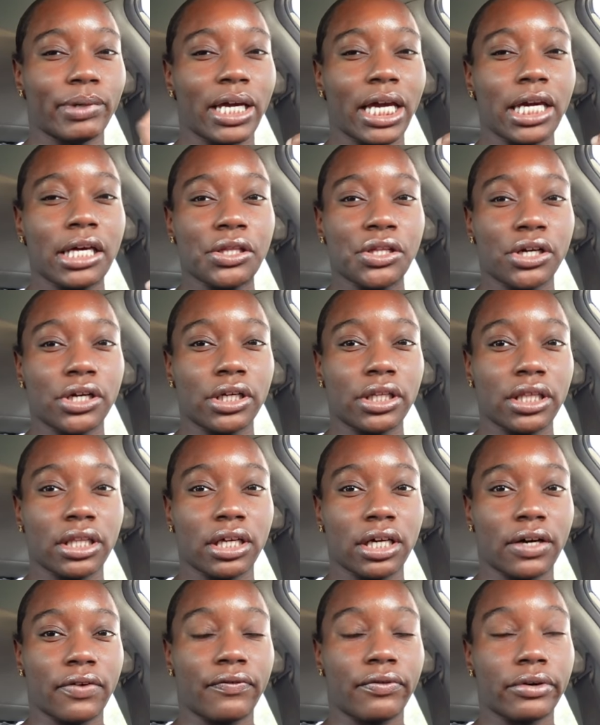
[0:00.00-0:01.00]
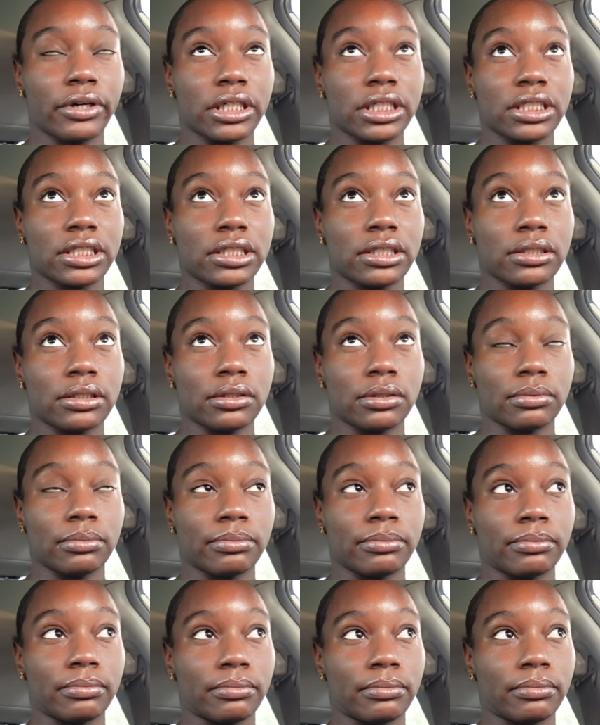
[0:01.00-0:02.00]
either look for some
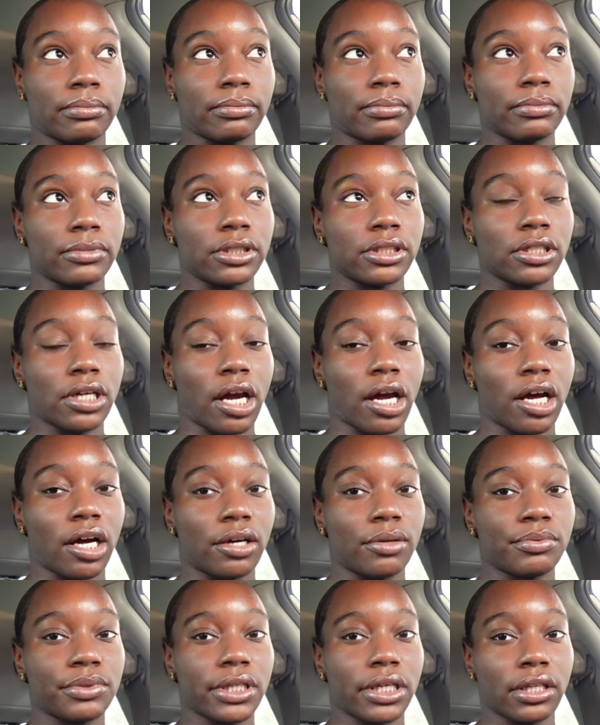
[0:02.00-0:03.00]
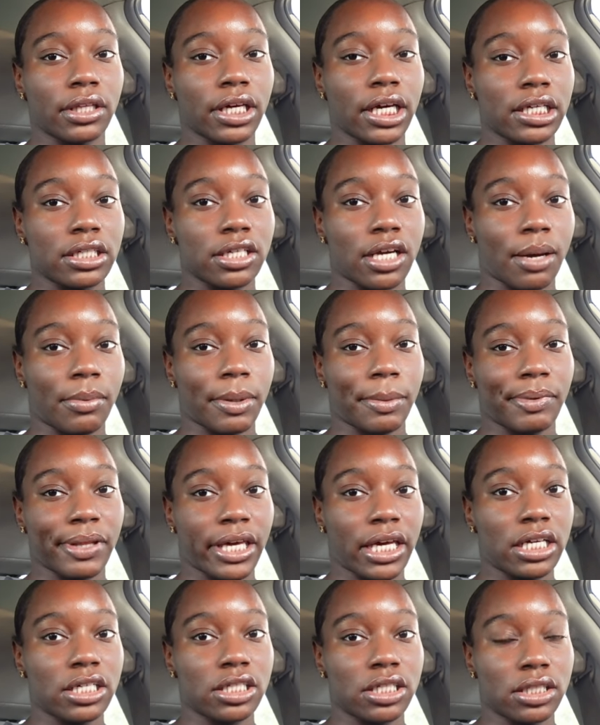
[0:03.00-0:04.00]
jobs or look at job
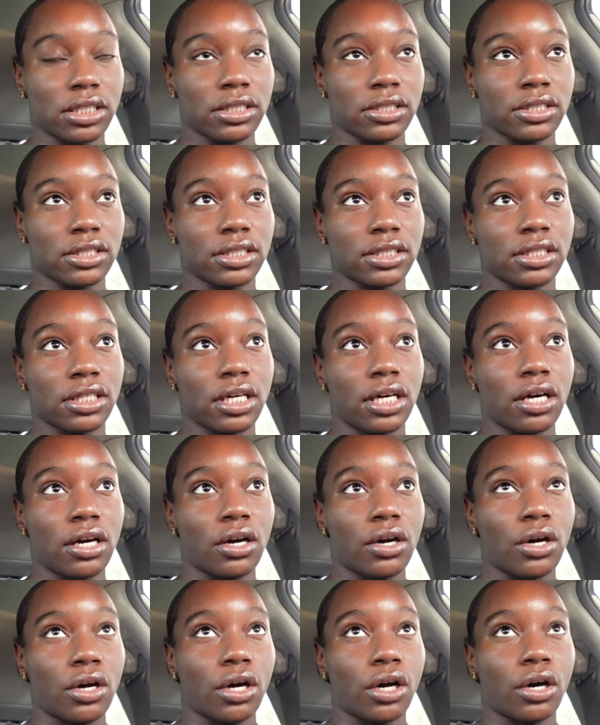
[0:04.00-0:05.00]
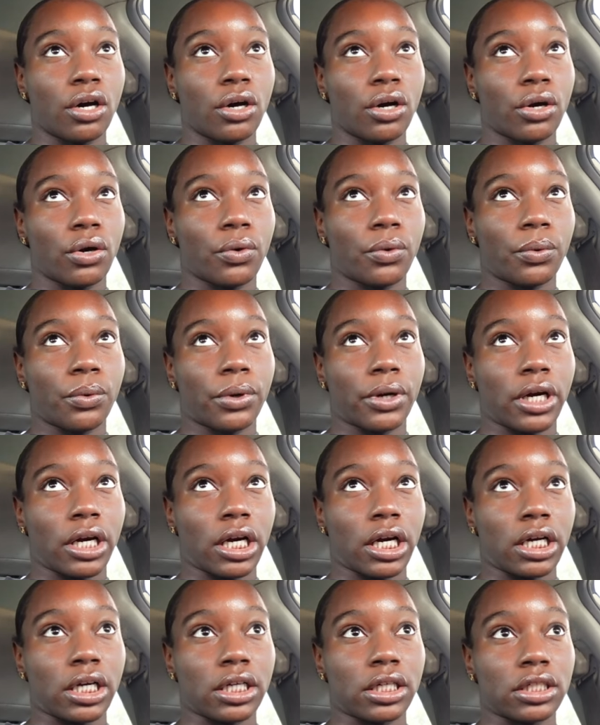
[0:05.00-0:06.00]
applications
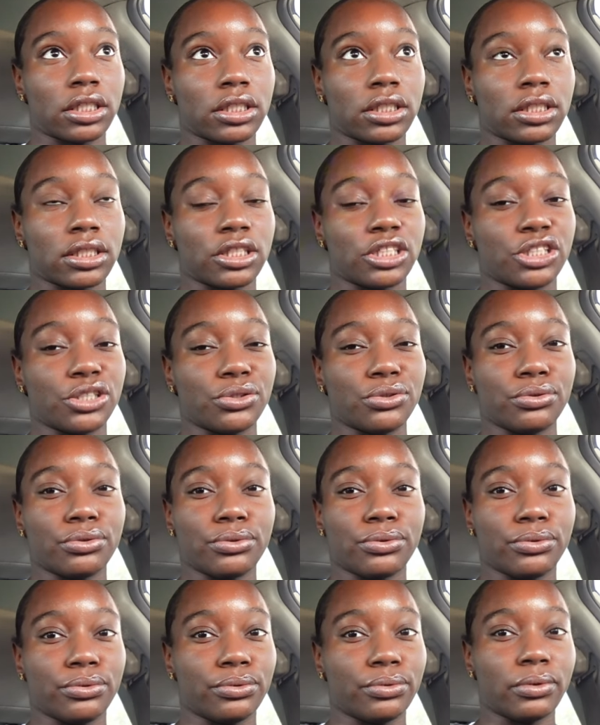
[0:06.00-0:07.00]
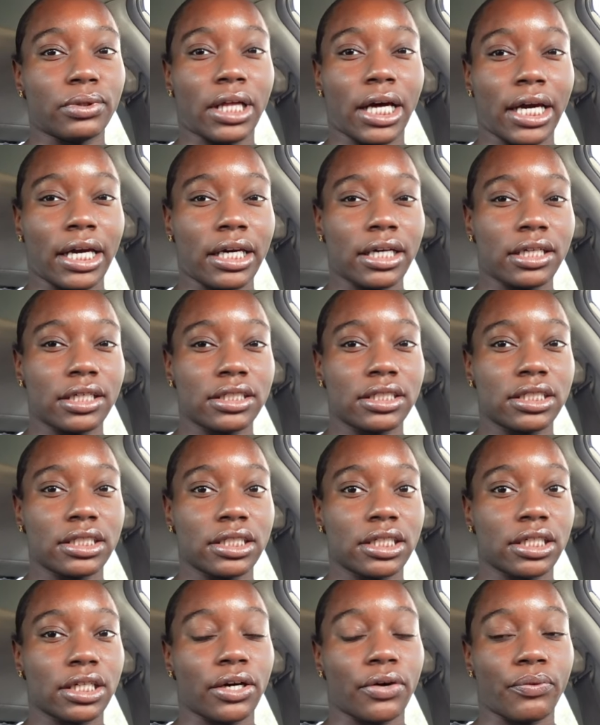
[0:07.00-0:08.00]
or do like
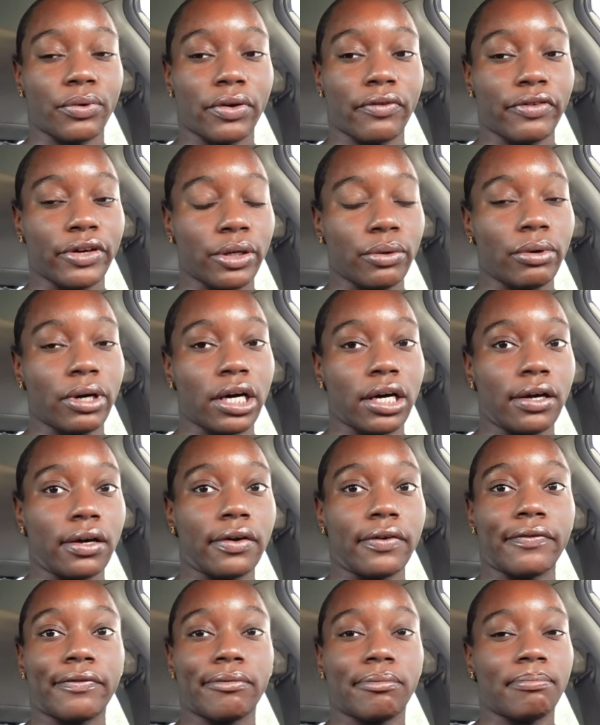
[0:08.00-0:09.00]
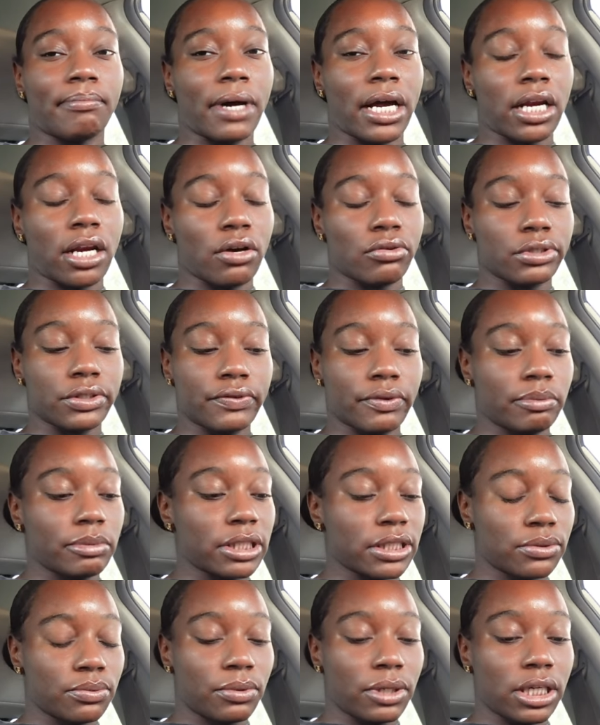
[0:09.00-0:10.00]
a review of my notes from
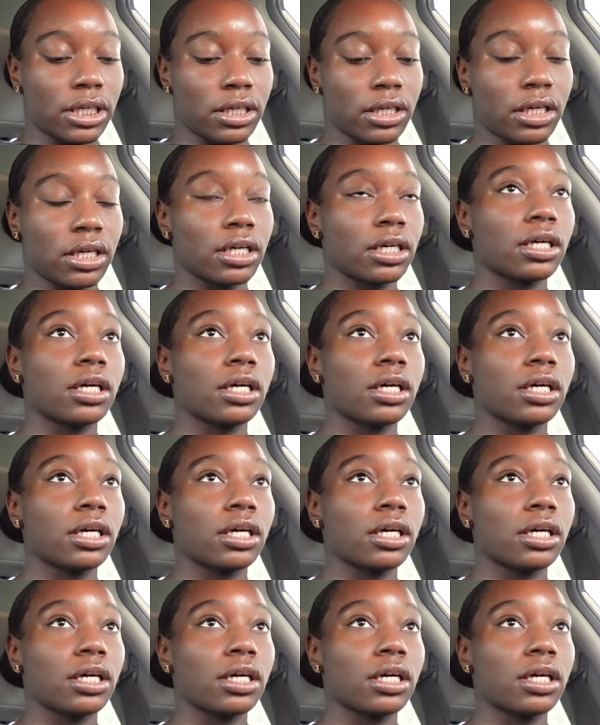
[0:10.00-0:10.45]
this week,